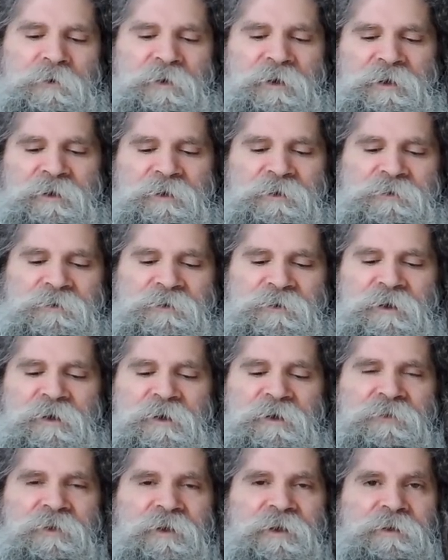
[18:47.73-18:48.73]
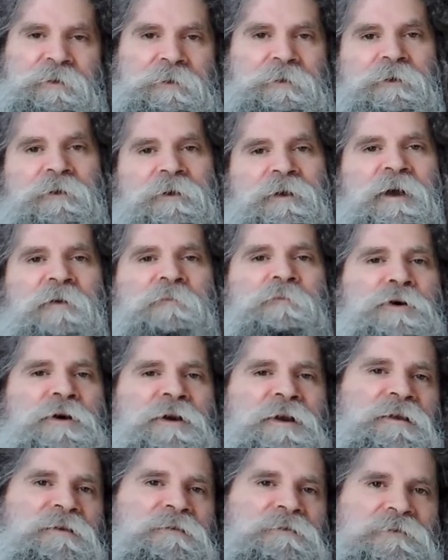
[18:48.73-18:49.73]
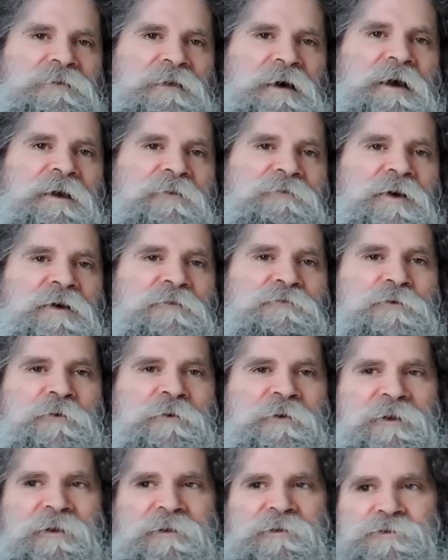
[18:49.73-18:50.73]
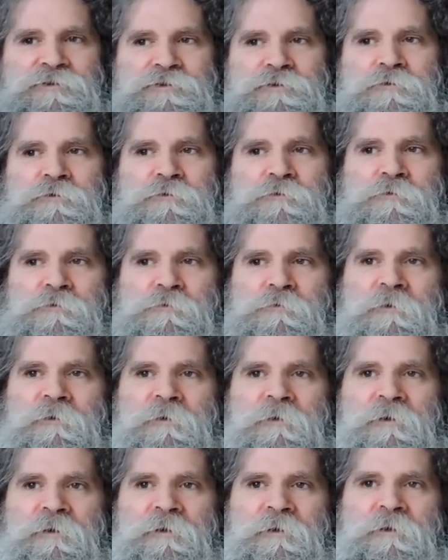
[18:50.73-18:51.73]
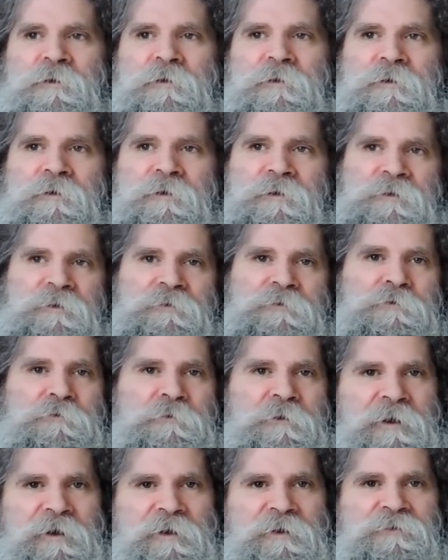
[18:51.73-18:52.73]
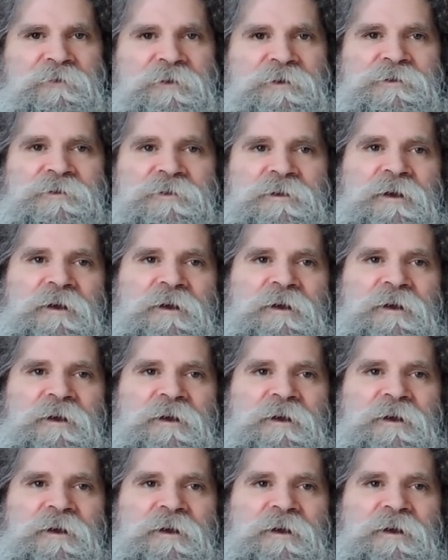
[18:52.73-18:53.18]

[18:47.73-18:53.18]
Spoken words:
And they have put a lot of effort into creating this.